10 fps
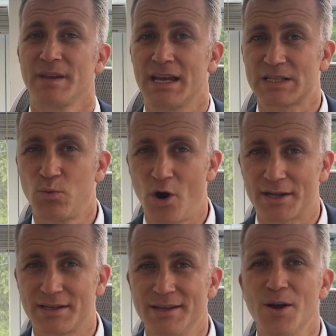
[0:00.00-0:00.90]
Guess
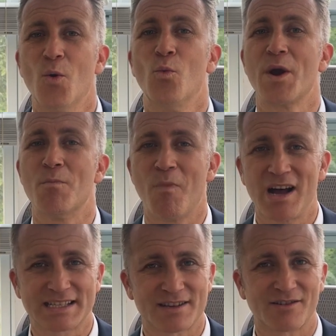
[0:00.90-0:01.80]
what? We
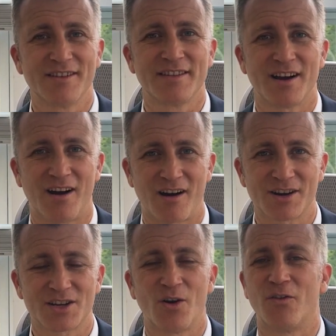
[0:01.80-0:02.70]
master the
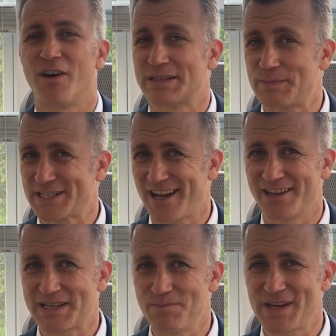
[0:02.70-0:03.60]
art of
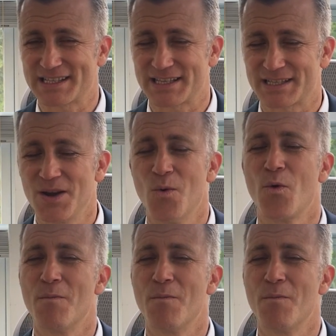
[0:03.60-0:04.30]
hospitality business.